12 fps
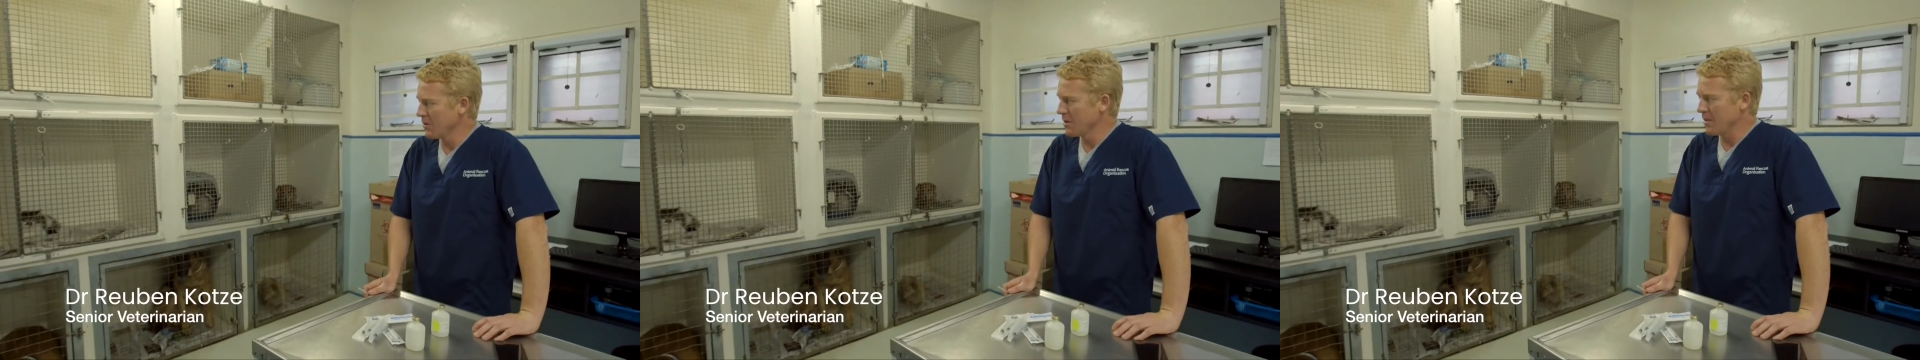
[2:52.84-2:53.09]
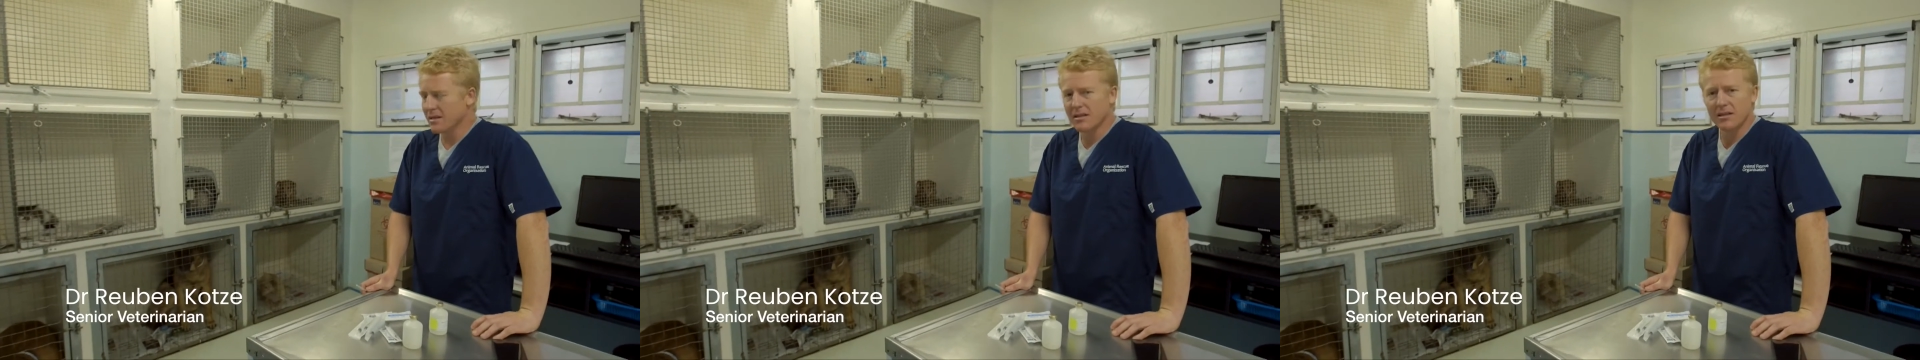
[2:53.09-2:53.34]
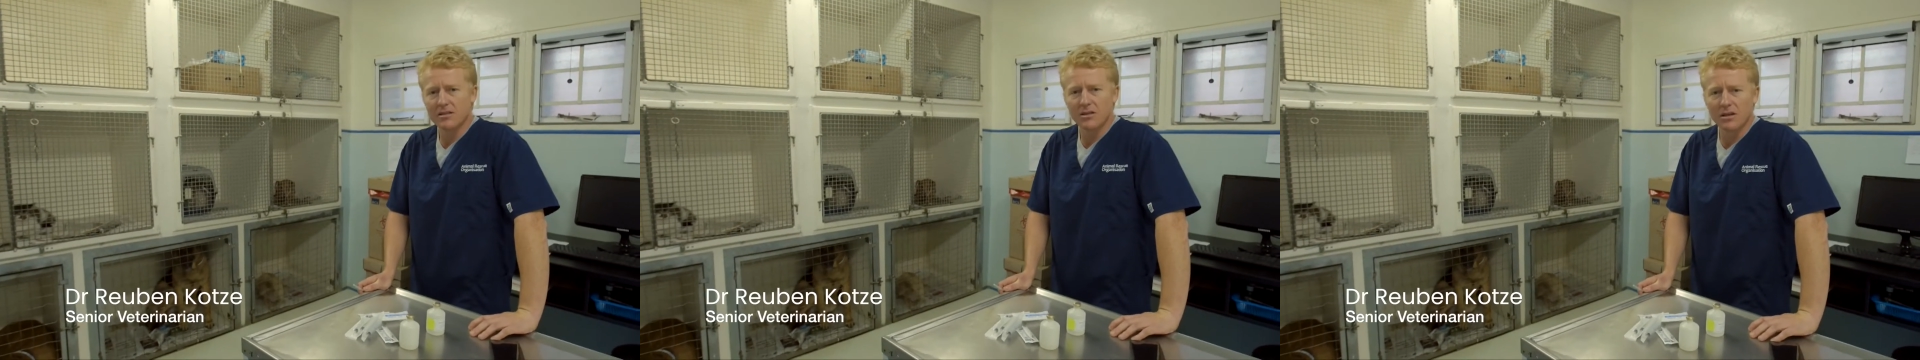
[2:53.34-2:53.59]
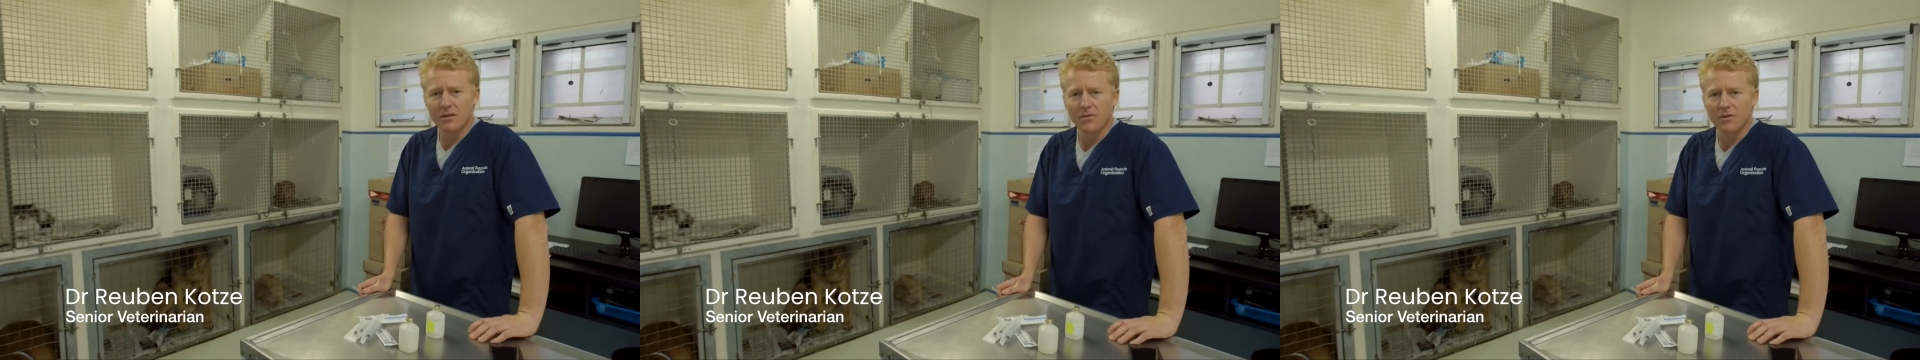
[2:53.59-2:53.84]
we're about to get
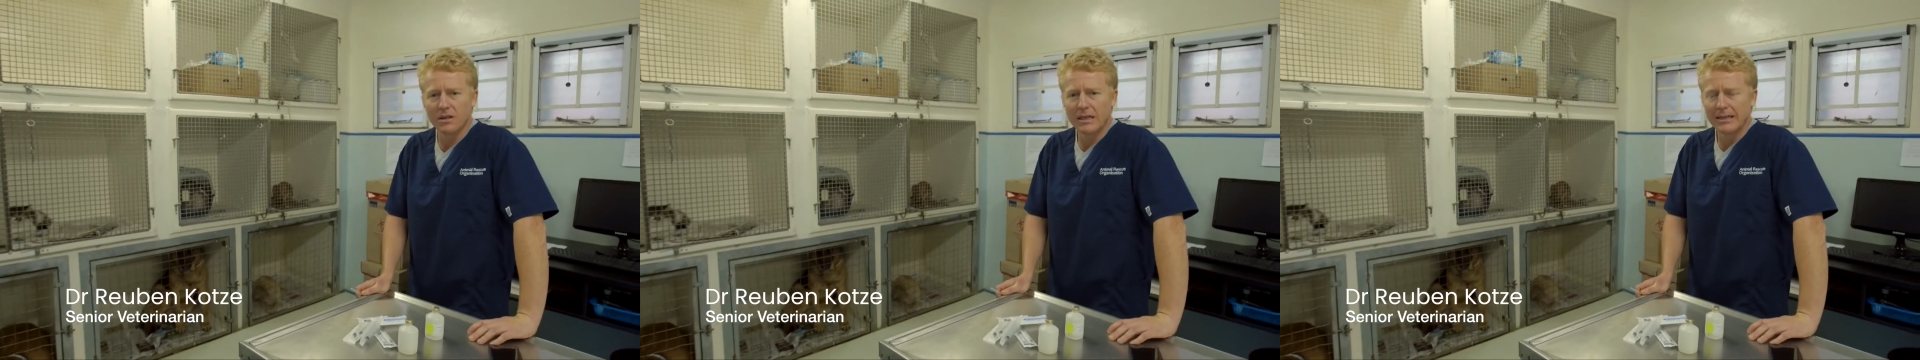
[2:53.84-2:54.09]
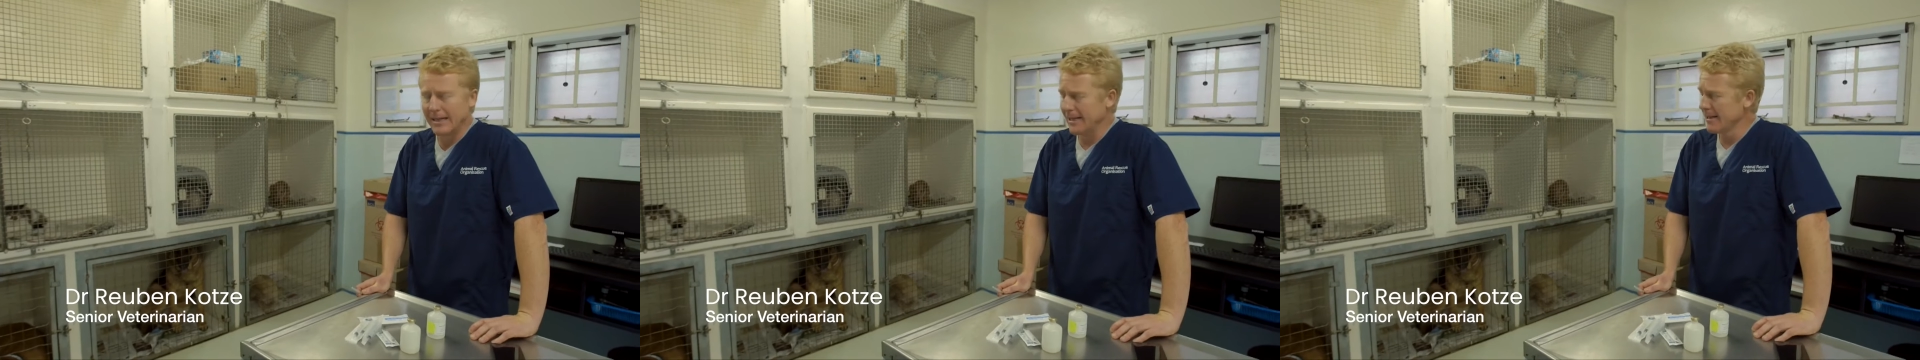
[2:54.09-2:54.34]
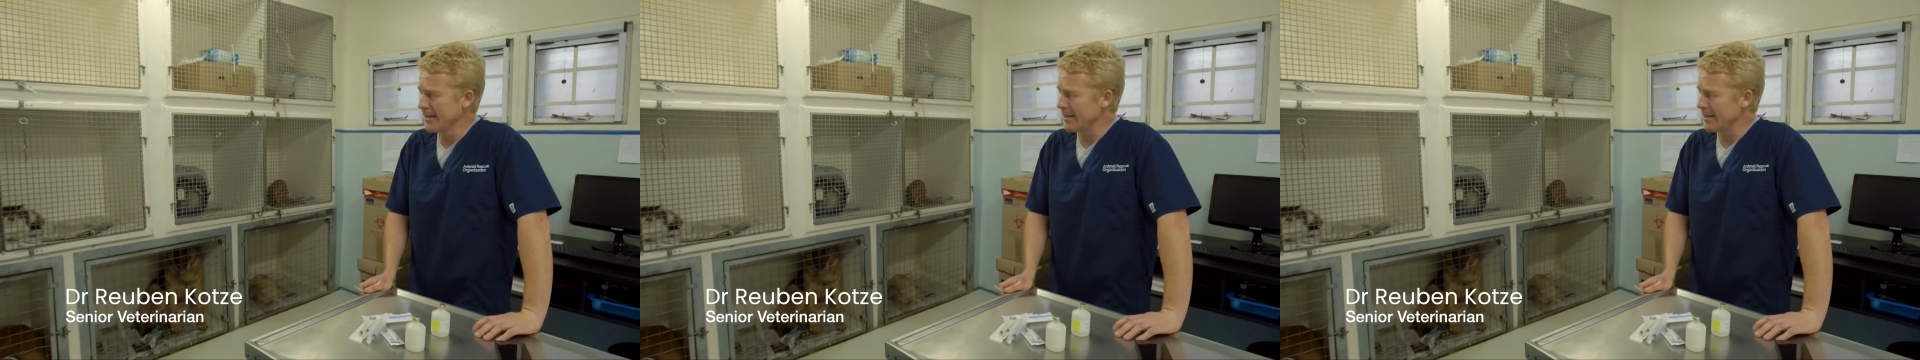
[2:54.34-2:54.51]
started for the day.